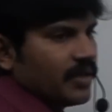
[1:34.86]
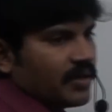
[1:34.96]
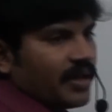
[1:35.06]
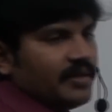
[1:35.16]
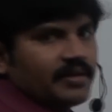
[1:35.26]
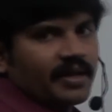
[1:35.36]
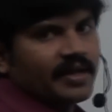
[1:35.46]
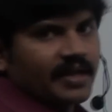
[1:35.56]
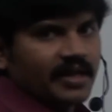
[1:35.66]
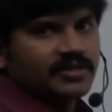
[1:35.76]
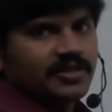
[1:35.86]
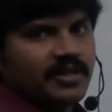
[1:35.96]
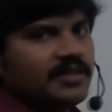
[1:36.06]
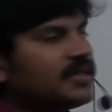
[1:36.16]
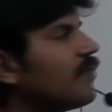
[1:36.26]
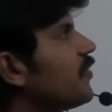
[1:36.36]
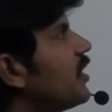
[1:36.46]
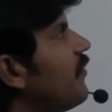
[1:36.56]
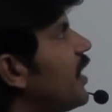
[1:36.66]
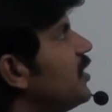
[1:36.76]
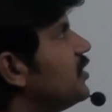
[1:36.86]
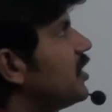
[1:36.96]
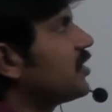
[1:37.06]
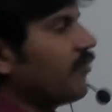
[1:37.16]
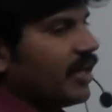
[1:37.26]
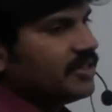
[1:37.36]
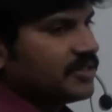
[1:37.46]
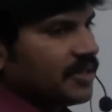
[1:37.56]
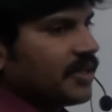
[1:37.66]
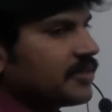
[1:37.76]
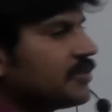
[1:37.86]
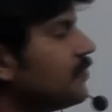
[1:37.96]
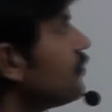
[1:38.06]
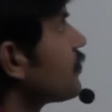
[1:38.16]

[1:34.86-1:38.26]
Try catch itself is the valid, just valid syntax.